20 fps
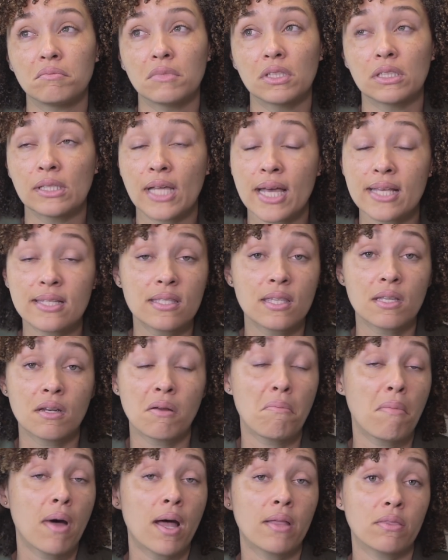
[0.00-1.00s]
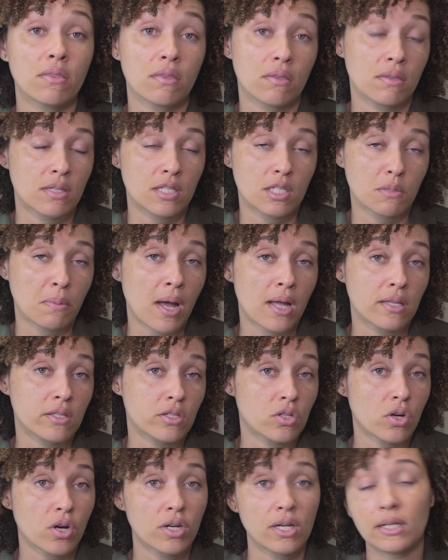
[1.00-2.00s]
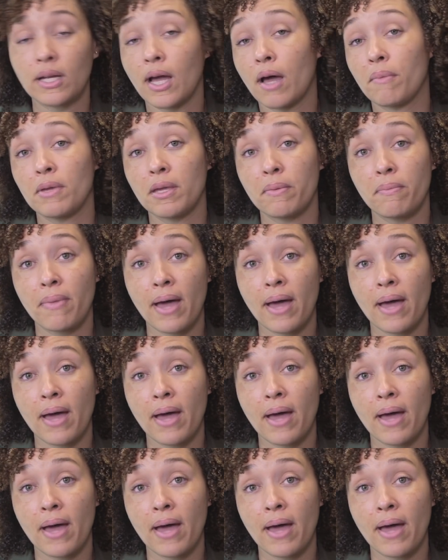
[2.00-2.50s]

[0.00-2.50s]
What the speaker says: less than a month, the spots started coming